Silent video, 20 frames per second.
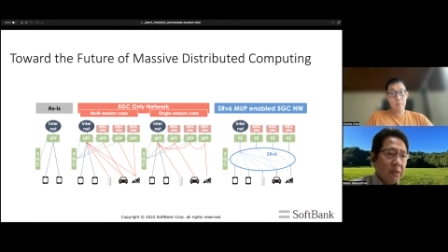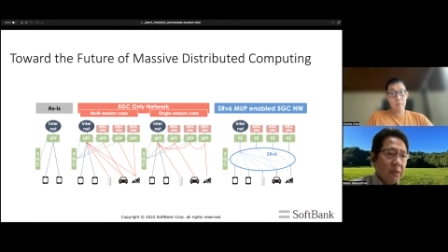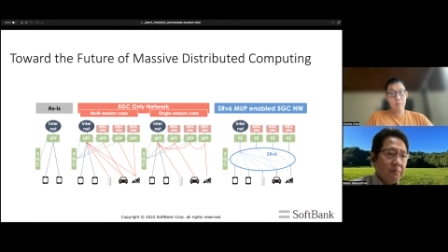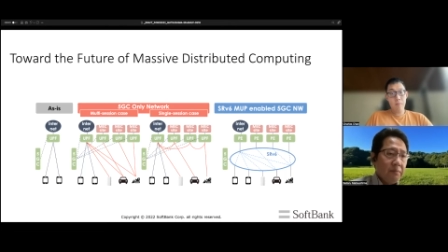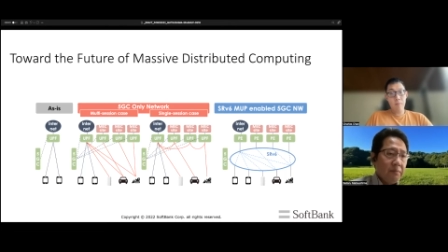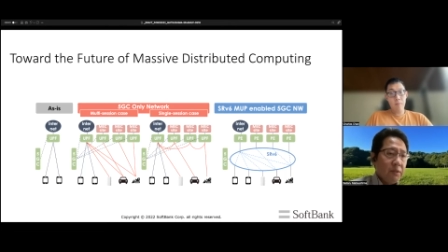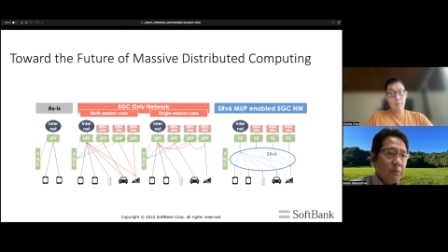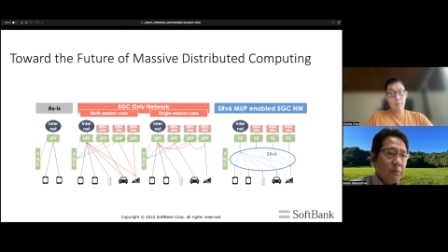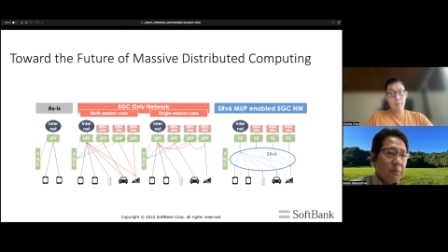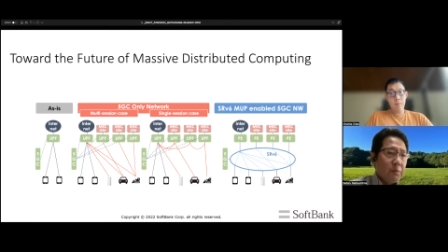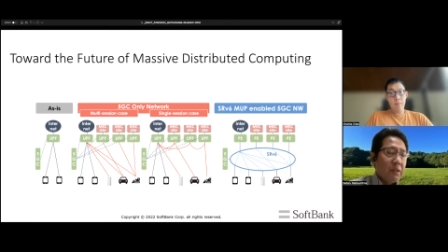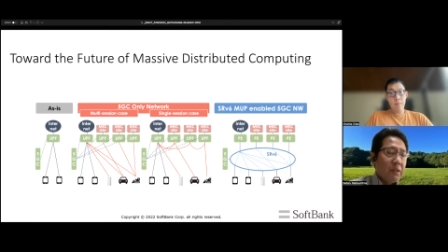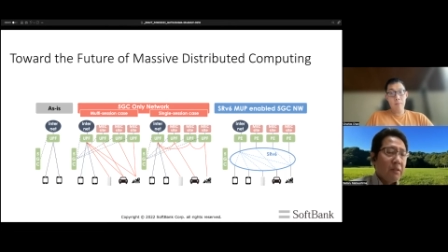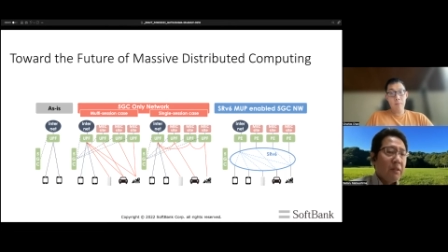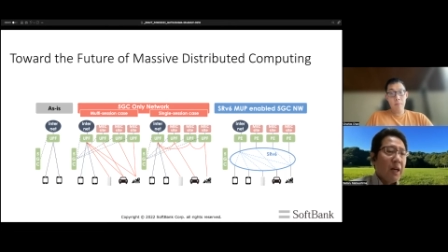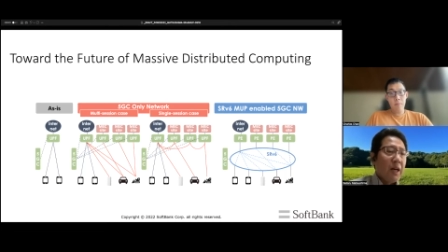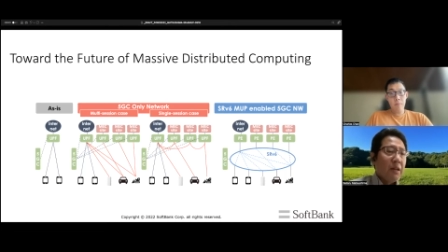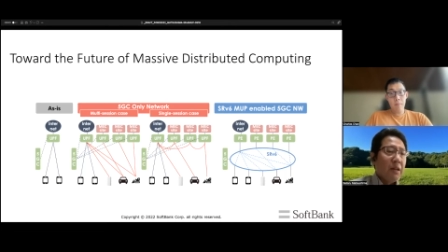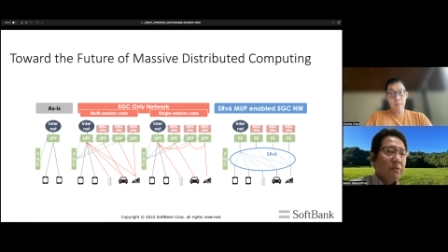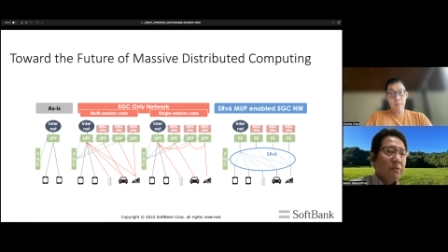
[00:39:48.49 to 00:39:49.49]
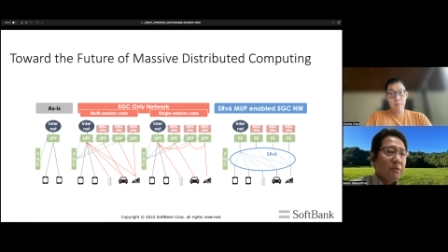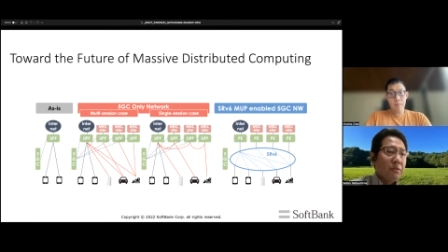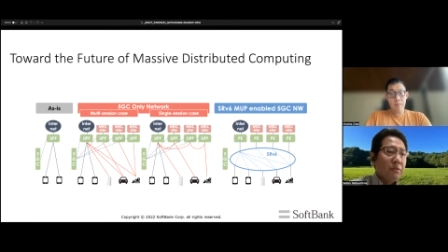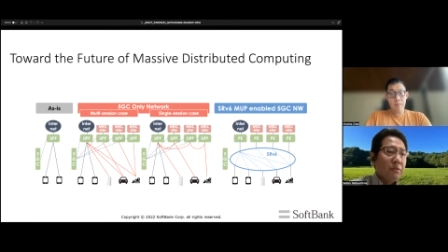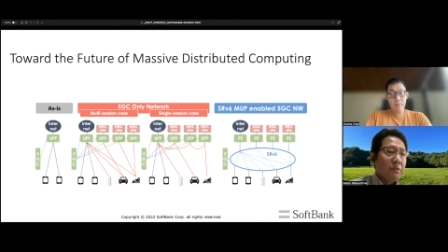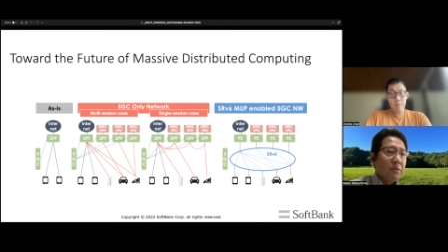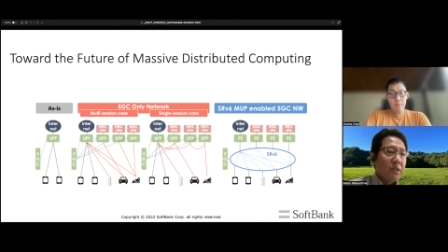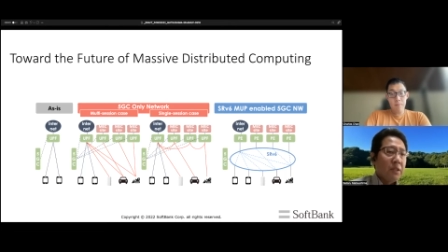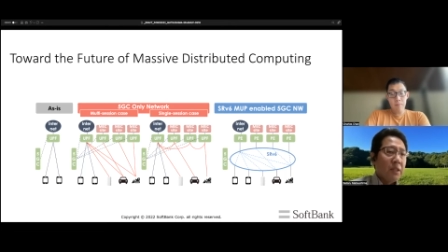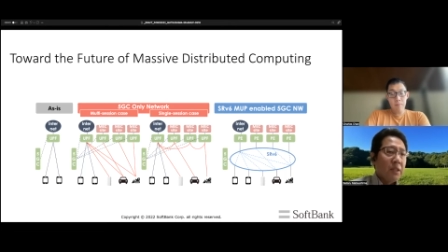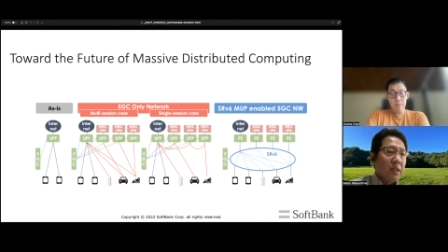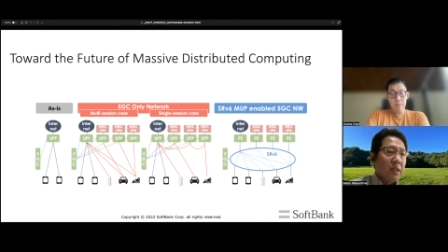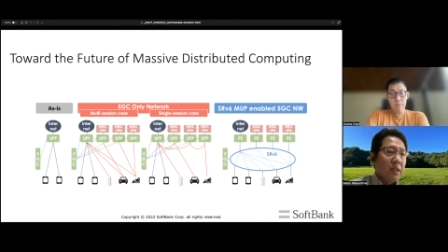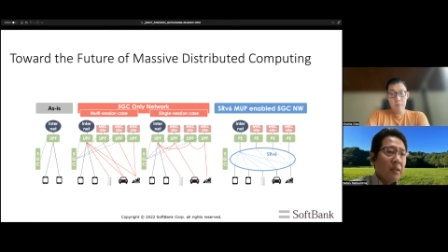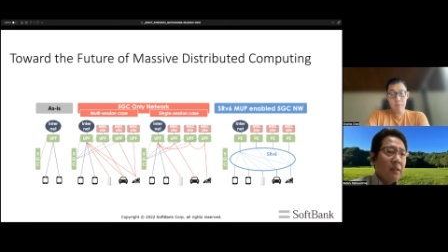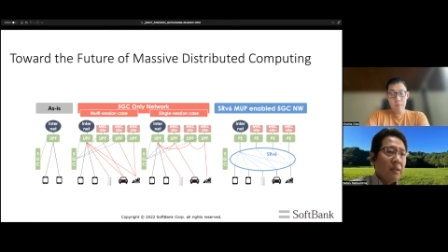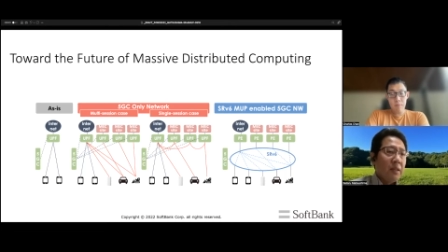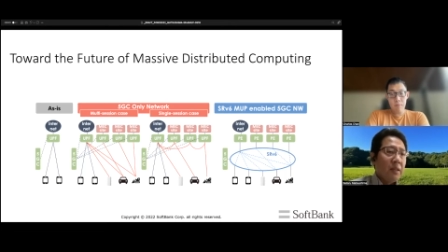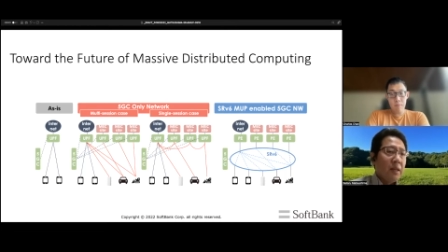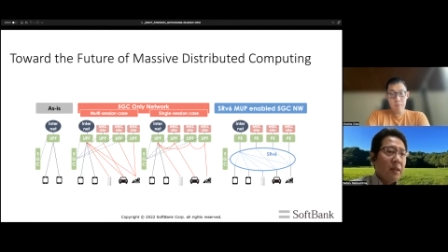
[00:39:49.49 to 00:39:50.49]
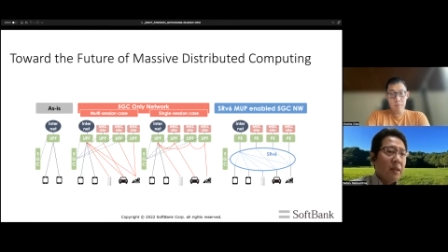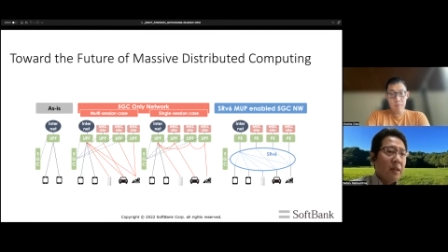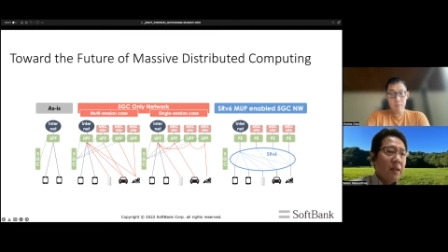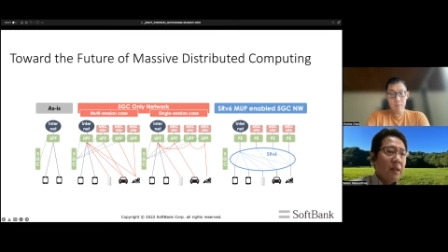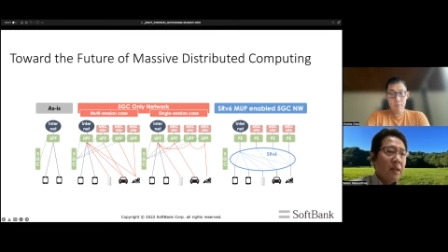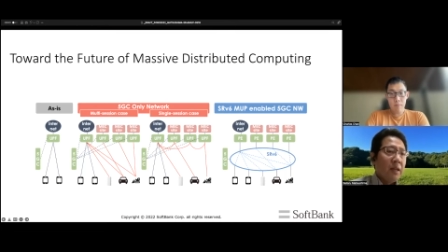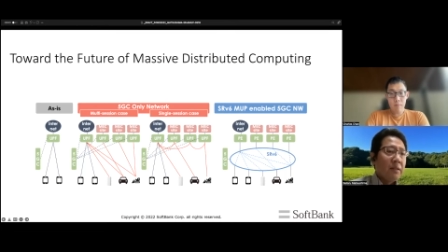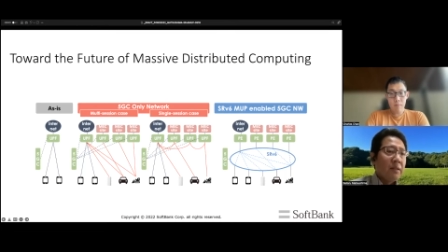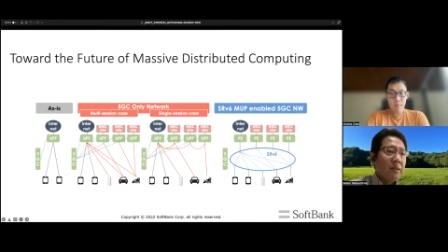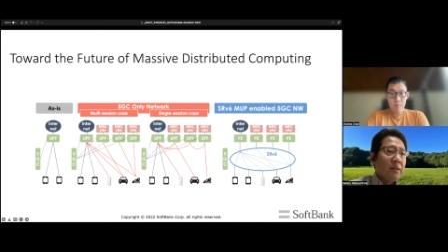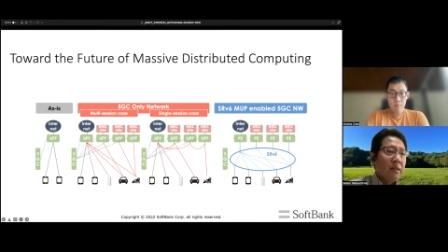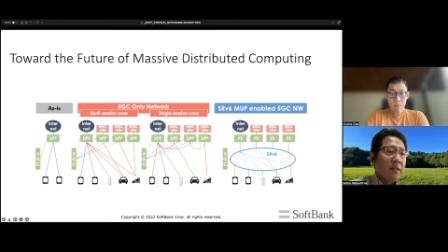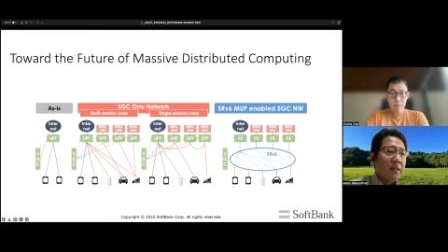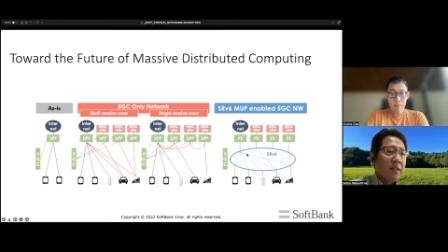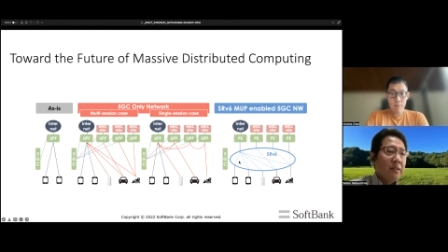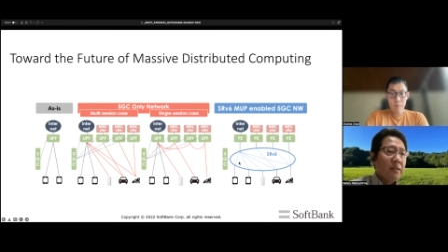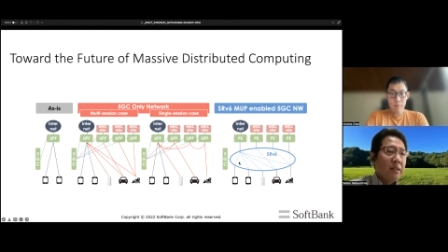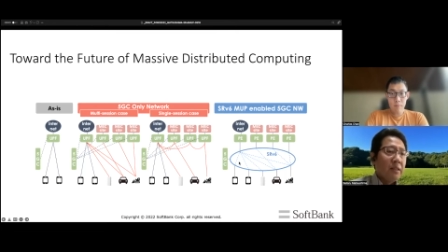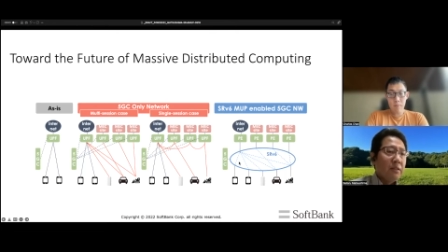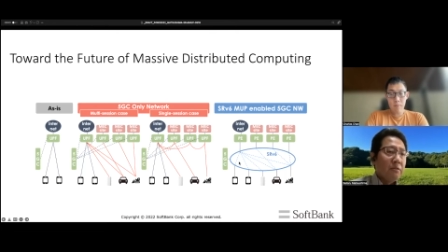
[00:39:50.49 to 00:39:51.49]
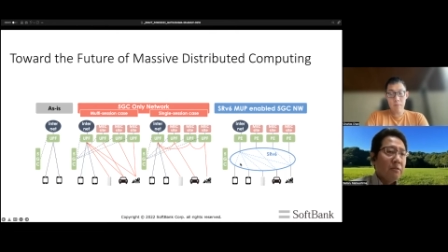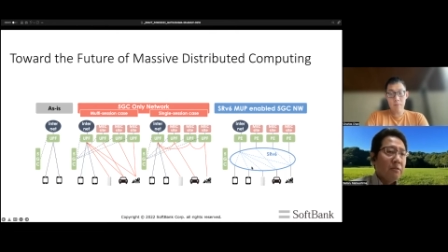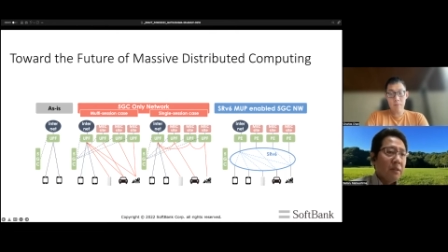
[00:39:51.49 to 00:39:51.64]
spread out to the underlying network.